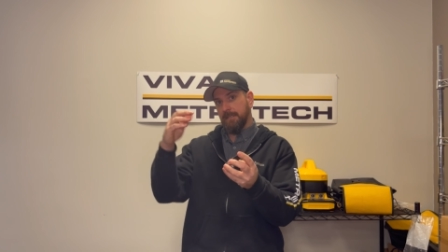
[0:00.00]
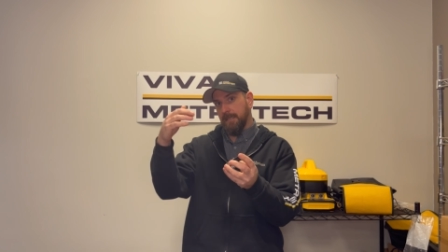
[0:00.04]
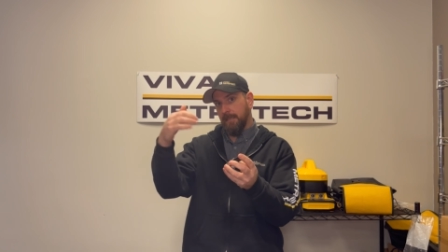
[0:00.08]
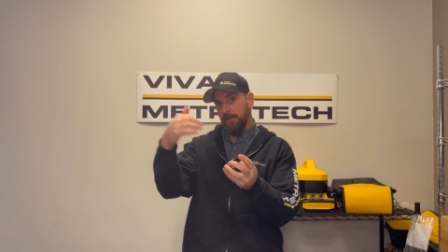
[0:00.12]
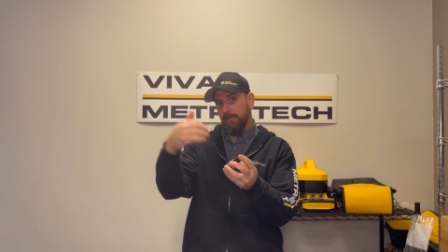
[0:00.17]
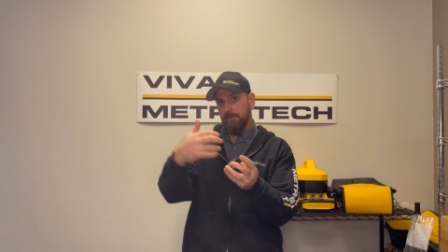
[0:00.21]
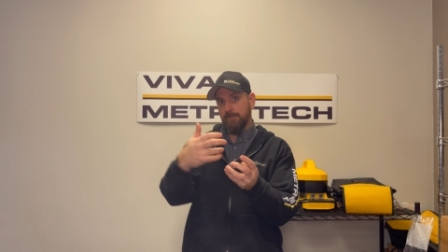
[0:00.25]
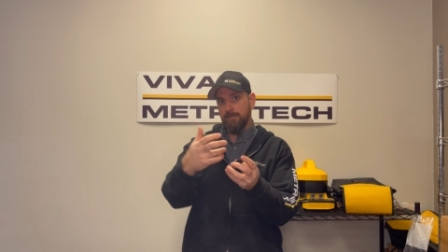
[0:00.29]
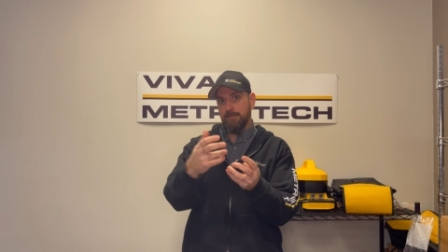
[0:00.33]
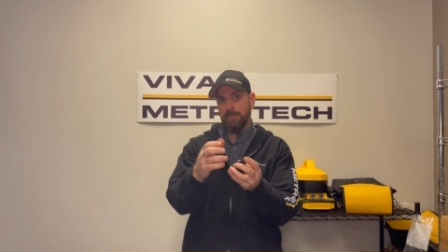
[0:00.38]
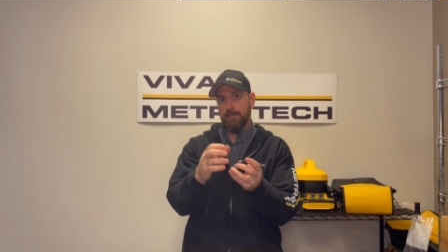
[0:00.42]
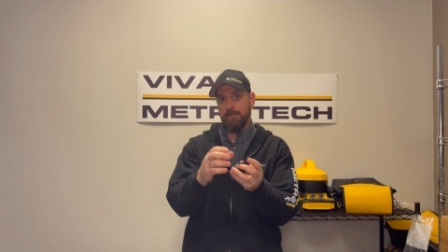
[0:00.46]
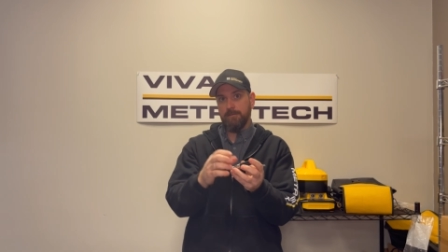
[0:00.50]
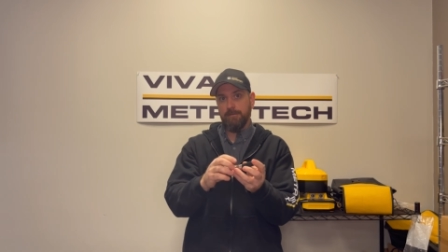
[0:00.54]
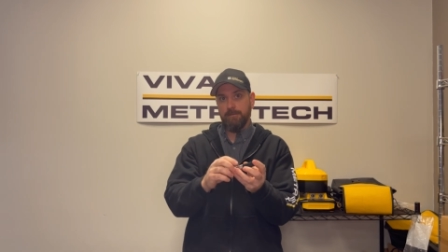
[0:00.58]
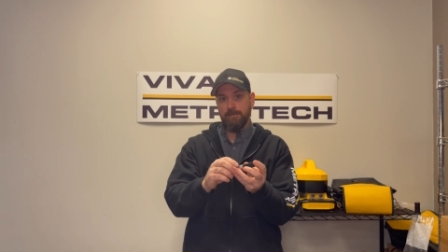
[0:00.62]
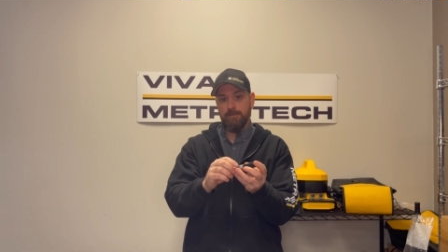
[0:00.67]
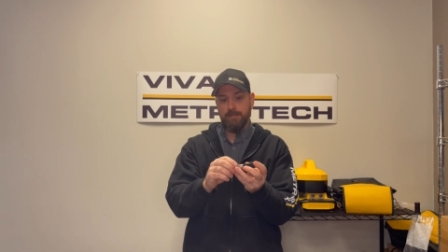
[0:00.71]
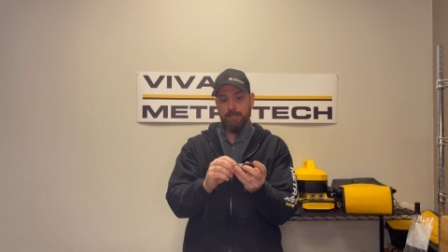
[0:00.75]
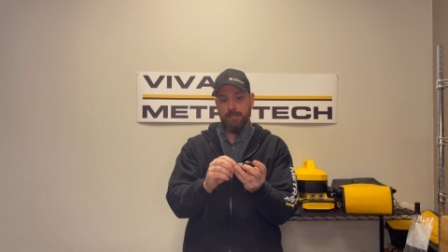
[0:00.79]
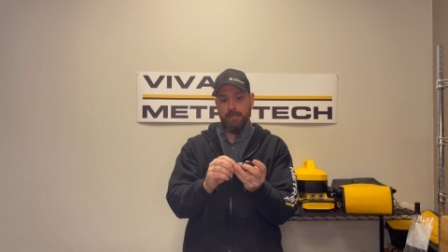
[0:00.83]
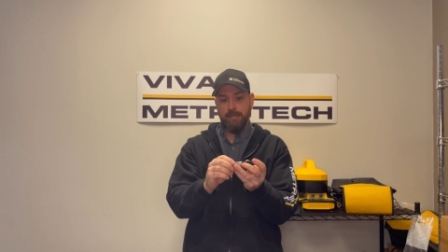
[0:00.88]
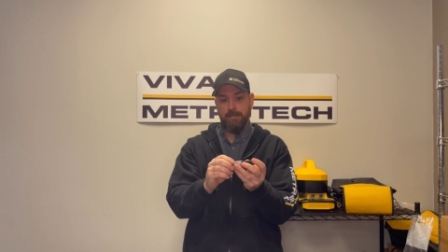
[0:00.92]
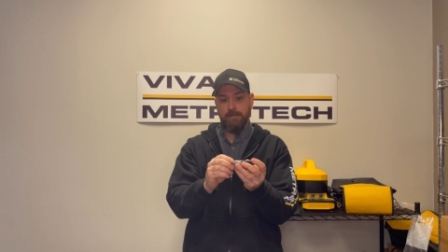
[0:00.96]
get through some of
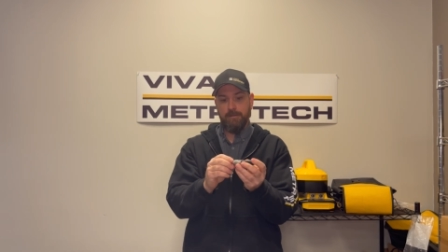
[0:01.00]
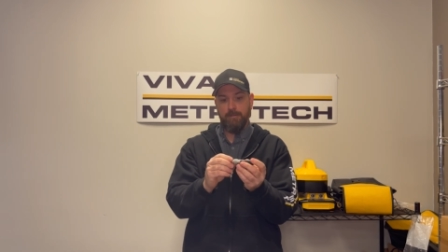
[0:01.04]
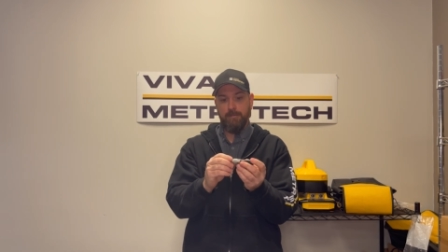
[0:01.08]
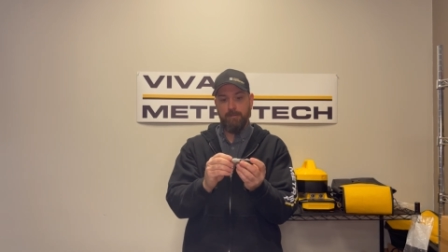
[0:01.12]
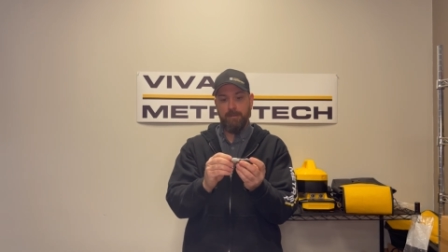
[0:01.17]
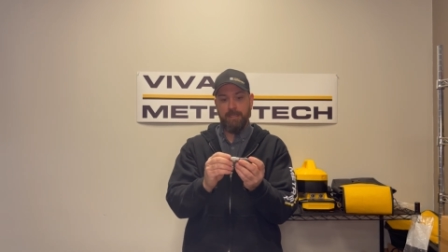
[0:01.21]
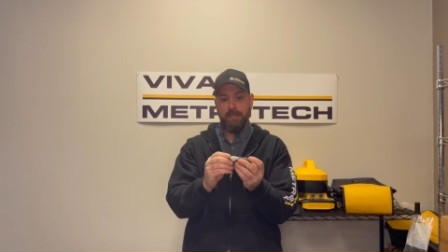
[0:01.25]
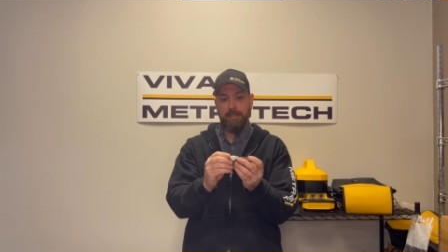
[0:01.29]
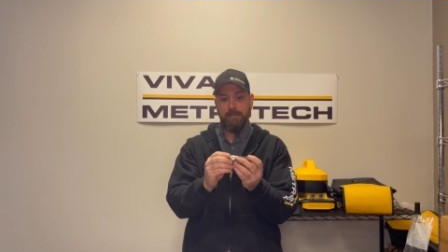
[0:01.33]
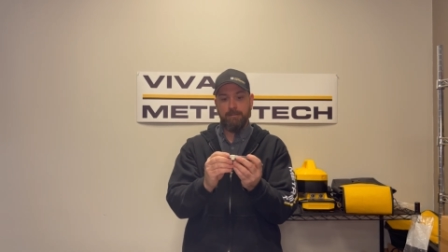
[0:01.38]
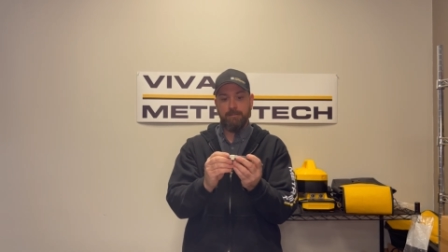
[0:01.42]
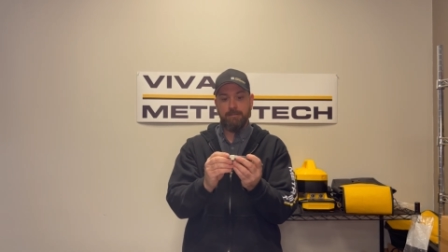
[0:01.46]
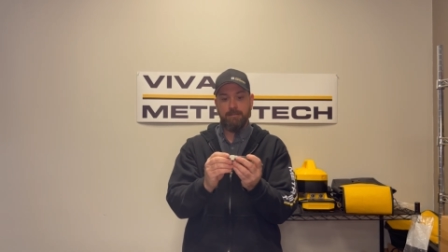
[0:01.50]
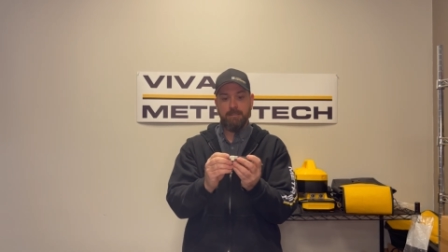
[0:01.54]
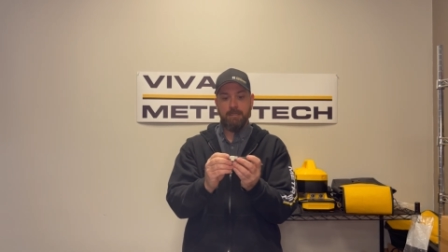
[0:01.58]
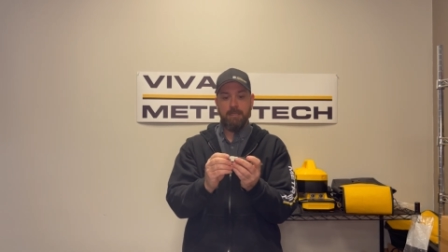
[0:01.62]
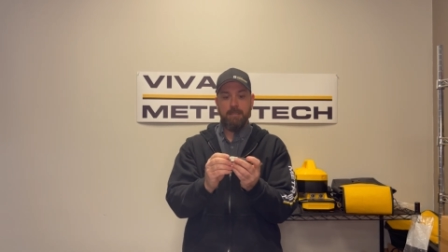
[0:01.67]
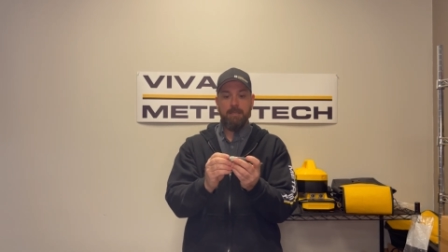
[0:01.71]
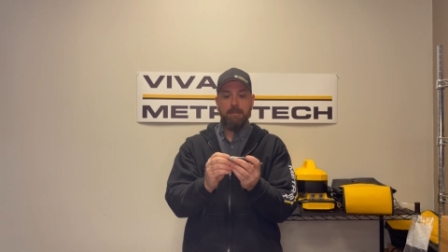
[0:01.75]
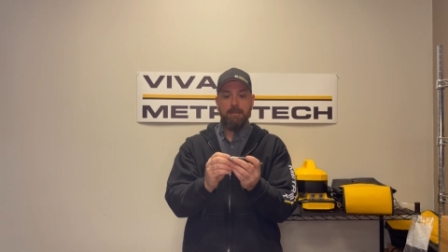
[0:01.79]
those tighter bends.